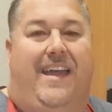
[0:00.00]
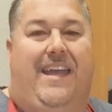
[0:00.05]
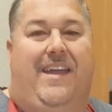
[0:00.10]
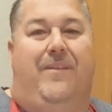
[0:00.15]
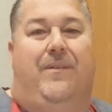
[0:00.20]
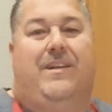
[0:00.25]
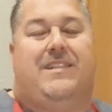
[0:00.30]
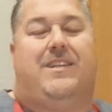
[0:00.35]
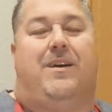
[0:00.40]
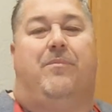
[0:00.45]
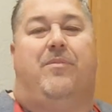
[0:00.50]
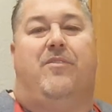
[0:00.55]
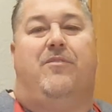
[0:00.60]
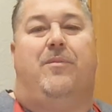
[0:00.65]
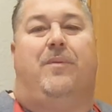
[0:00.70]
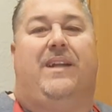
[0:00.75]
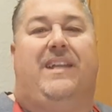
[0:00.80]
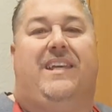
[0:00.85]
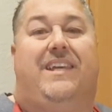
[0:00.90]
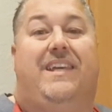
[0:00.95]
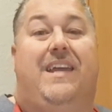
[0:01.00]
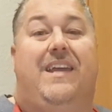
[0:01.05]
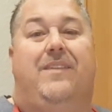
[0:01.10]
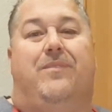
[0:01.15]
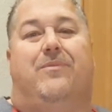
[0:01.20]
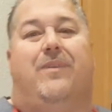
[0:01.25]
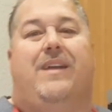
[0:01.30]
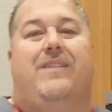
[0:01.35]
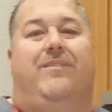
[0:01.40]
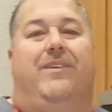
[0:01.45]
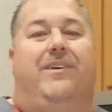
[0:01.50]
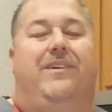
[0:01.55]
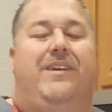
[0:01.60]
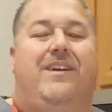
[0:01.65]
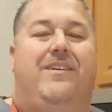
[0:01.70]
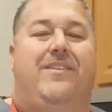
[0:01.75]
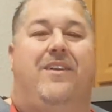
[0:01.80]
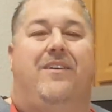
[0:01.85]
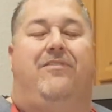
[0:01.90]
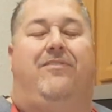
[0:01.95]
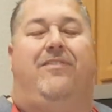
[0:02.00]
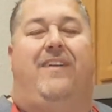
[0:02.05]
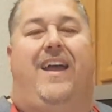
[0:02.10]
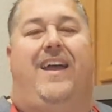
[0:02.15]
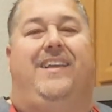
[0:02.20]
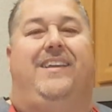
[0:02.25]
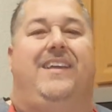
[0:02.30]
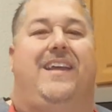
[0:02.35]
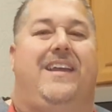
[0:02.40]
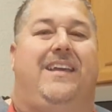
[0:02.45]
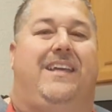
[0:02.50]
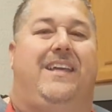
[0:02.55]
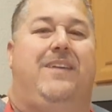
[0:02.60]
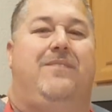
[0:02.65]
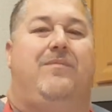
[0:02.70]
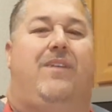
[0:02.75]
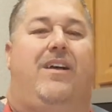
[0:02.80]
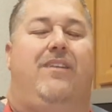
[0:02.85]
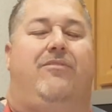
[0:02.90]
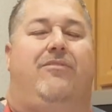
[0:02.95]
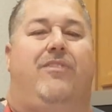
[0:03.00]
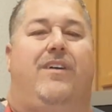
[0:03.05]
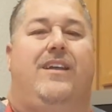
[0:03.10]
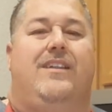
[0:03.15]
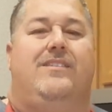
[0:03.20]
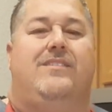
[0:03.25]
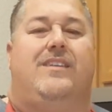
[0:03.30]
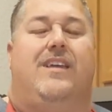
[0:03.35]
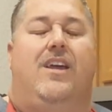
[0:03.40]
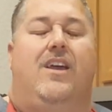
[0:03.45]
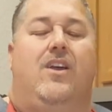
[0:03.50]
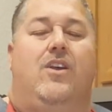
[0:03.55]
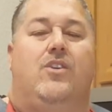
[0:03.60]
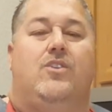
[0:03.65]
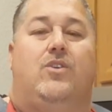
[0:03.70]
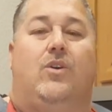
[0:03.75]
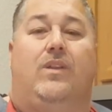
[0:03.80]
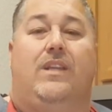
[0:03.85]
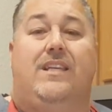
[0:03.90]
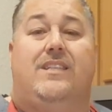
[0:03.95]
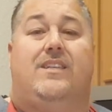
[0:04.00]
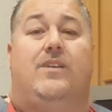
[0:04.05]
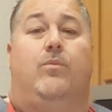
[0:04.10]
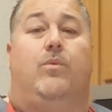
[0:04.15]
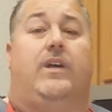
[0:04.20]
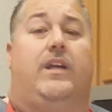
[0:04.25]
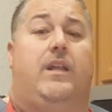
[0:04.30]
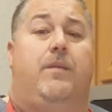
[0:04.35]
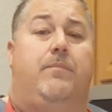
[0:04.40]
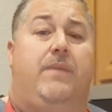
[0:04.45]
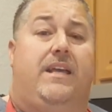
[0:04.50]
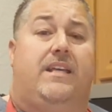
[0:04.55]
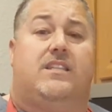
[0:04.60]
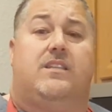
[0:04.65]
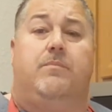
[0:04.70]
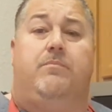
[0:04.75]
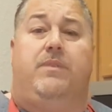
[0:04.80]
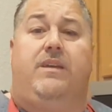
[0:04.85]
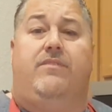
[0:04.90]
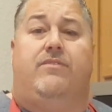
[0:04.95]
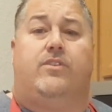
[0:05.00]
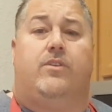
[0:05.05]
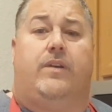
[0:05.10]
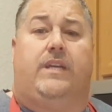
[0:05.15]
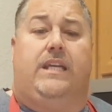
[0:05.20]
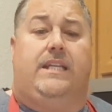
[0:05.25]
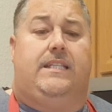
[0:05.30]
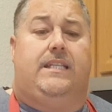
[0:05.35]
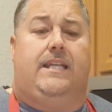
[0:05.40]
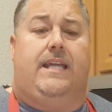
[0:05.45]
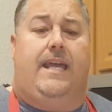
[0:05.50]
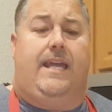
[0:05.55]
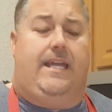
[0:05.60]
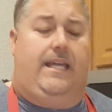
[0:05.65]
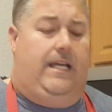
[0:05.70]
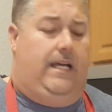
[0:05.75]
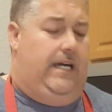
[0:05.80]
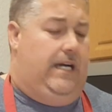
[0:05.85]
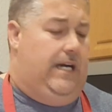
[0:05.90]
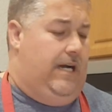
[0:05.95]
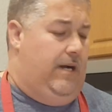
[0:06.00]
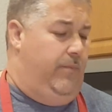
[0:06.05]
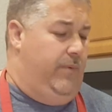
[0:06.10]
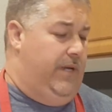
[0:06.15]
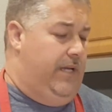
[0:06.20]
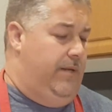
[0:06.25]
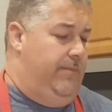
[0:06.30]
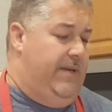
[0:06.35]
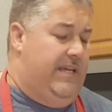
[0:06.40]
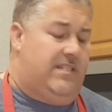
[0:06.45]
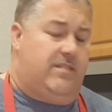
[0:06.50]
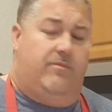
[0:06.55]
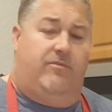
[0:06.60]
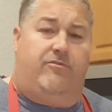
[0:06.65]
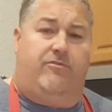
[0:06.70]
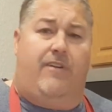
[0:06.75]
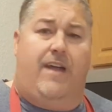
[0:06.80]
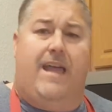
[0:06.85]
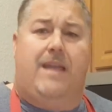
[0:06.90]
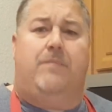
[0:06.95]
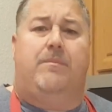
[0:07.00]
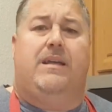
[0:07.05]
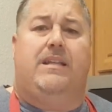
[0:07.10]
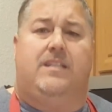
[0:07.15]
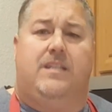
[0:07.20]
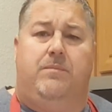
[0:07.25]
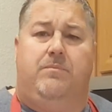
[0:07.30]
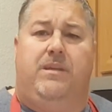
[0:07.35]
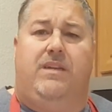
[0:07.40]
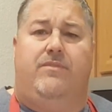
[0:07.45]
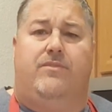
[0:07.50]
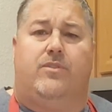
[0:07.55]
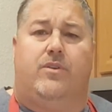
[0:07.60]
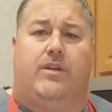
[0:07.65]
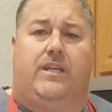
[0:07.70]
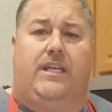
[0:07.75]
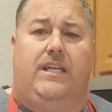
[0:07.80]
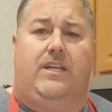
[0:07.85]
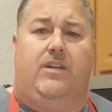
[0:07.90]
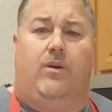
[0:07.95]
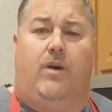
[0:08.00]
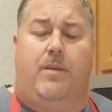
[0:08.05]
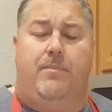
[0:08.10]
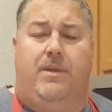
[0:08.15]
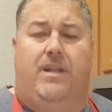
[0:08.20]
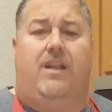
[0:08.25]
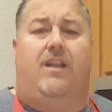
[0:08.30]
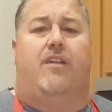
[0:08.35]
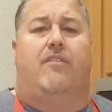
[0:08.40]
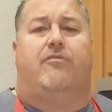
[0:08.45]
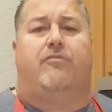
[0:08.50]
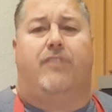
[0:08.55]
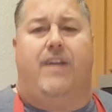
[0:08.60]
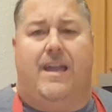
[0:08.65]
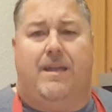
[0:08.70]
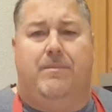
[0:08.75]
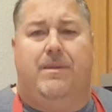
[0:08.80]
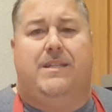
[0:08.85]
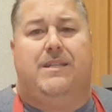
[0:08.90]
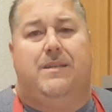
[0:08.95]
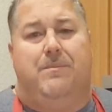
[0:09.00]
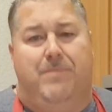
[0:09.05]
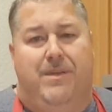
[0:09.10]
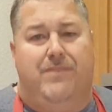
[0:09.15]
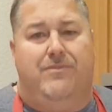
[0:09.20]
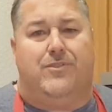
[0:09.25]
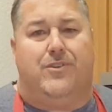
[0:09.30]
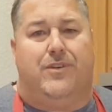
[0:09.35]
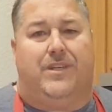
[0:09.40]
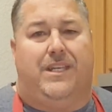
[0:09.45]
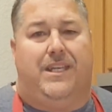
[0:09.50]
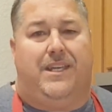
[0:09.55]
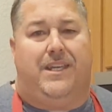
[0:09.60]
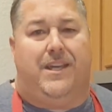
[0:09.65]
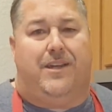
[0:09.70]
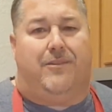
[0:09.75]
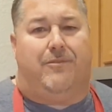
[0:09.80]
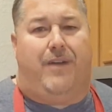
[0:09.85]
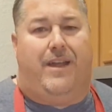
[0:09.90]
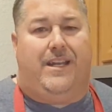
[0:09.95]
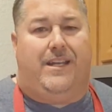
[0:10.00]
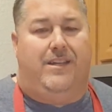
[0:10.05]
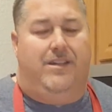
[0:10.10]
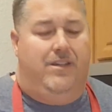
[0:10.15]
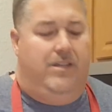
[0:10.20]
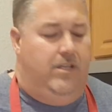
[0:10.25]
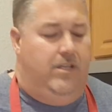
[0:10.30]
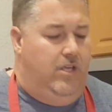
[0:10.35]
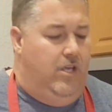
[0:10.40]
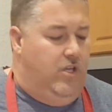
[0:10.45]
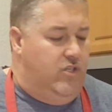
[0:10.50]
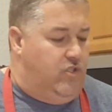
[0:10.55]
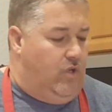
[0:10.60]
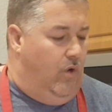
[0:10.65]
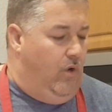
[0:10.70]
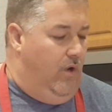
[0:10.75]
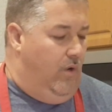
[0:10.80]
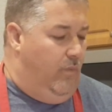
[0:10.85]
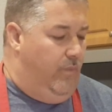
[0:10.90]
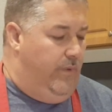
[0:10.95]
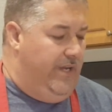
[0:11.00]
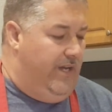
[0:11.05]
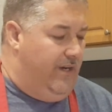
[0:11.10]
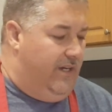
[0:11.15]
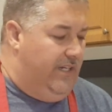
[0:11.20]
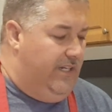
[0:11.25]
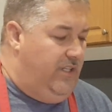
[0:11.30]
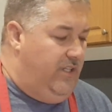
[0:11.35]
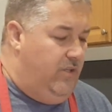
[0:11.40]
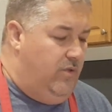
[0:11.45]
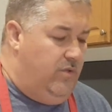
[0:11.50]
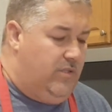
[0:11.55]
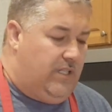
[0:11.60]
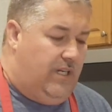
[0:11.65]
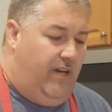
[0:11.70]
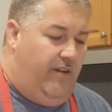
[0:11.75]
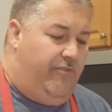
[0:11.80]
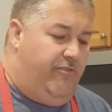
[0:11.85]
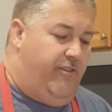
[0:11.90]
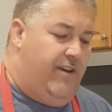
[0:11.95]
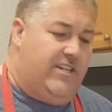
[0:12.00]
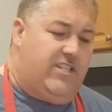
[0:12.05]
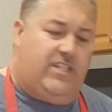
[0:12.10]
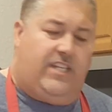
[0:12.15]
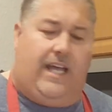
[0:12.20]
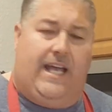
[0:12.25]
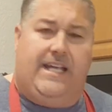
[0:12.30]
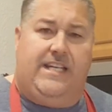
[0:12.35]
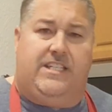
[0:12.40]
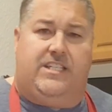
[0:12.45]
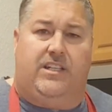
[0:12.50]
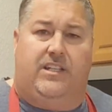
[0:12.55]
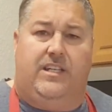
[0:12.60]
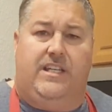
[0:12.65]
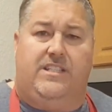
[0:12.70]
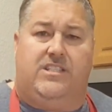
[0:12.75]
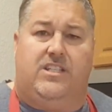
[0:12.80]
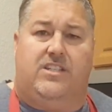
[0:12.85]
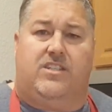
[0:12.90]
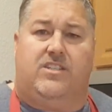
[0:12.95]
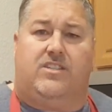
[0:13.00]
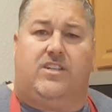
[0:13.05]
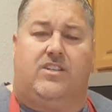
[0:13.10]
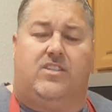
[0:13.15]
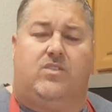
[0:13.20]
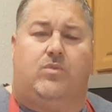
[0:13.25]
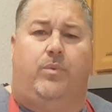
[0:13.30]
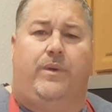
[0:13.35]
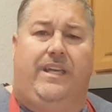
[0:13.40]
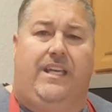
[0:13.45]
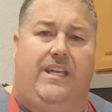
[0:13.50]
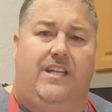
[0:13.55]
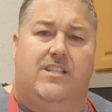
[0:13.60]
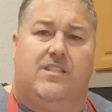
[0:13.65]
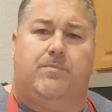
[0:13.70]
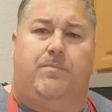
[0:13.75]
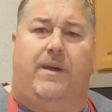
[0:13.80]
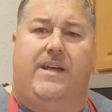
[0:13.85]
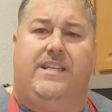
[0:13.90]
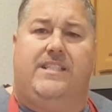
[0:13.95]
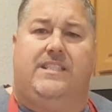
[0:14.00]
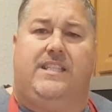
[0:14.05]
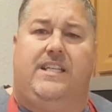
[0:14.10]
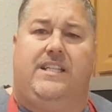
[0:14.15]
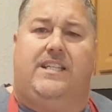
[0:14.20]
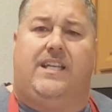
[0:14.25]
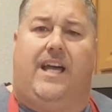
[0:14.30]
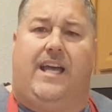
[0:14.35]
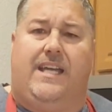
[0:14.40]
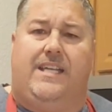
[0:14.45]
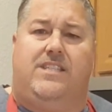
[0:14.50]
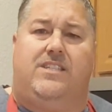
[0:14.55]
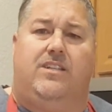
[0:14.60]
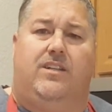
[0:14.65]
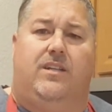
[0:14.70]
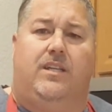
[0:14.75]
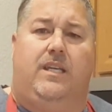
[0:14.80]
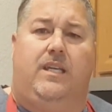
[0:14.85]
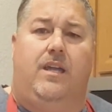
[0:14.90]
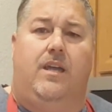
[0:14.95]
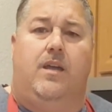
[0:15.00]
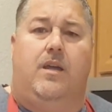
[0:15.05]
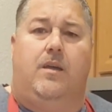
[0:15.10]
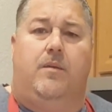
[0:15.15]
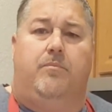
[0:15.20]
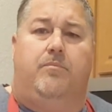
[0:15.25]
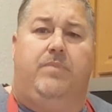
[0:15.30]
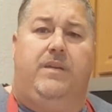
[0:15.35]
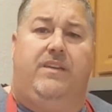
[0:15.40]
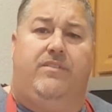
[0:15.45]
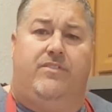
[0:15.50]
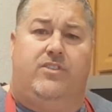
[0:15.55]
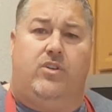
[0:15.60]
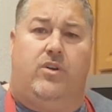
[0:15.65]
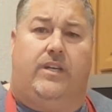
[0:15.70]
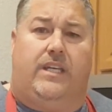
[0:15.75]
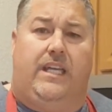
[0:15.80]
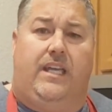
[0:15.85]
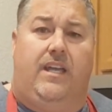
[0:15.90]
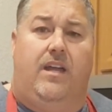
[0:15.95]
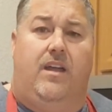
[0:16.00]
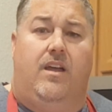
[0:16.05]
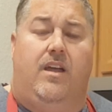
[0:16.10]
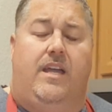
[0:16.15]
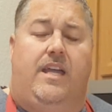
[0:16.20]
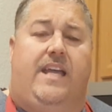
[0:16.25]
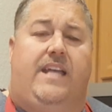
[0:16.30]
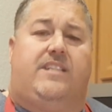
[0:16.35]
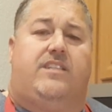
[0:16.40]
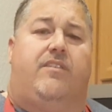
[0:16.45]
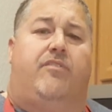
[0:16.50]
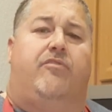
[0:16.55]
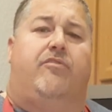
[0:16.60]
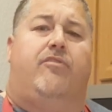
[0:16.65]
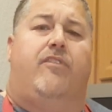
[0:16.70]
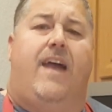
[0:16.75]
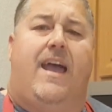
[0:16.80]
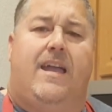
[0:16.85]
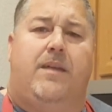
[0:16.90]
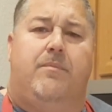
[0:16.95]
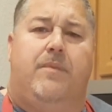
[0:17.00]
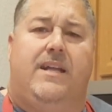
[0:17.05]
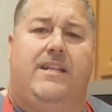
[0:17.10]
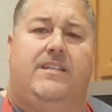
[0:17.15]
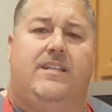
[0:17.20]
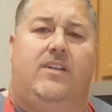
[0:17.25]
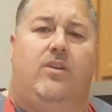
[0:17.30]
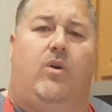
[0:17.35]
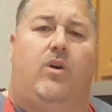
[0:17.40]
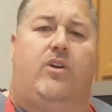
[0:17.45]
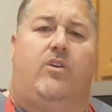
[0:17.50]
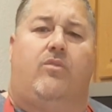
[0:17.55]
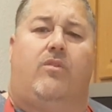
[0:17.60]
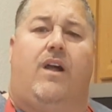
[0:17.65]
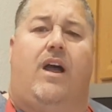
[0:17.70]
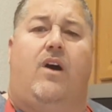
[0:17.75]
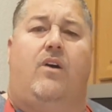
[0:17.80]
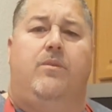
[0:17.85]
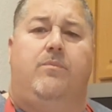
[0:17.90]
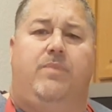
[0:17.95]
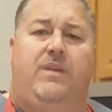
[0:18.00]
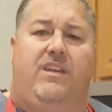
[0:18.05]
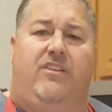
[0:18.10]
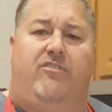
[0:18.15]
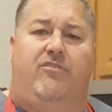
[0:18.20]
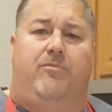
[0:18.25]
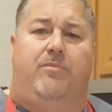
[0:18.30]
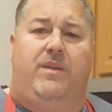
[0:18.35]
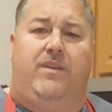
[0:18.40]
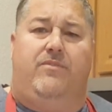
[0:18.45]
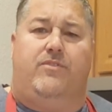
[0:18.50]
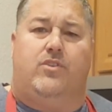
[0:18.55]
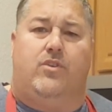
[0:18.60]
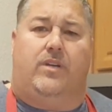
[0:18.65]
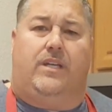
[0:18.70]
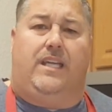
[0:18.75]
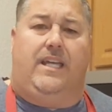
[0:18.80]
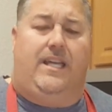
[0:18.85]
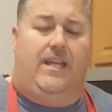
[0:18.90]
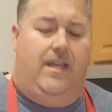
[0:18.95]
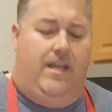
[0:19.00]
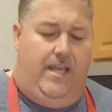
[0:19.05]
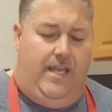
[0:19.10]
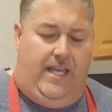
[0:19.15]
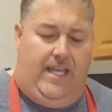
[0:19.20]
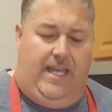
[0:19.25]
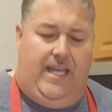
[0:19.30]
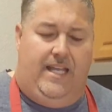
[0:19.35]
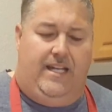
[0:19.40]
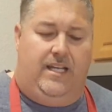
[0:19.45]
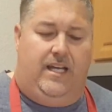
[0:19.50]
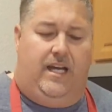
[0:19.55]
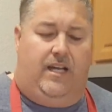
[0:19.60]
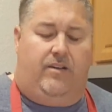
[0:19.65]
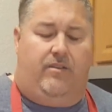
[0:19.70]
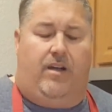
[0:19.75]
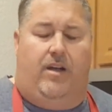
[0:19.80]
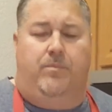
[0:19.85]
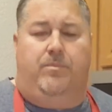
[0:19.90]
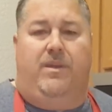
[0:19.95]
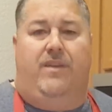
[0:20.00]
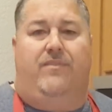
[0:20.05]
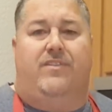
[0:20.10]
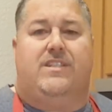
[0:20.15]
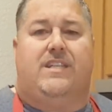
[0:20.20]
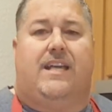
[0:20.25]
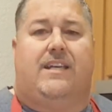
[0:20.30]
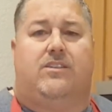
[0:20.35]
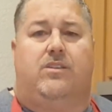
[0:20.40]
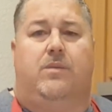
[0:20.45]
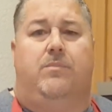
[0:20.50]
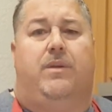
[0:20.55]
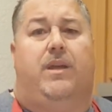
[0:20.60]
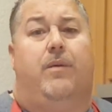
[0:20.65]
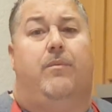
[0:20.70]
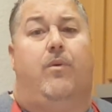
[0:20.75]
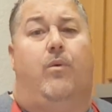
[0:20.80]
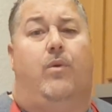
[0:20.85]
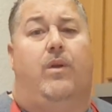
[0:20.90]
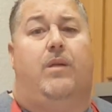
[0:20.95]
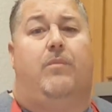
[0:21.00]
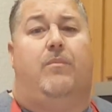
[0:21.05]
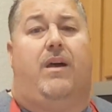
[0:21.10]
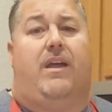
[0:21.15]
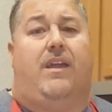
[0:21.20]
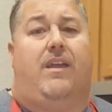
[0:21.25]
Hey, what's up everybody? Keith Rainville here, the Fat Yankee, my friends. So listen, we're gonna make some beef jerky today. We're gonna make some fragmented beef jerky. You know I've been on a fragmented beef jerky kick, right? So we are gonna use fresh Thai chilies. This is a sweet and spicy Thai chili beef jerky. It's a fragmented or ground beef jerky, and ground beef is actually becoming one of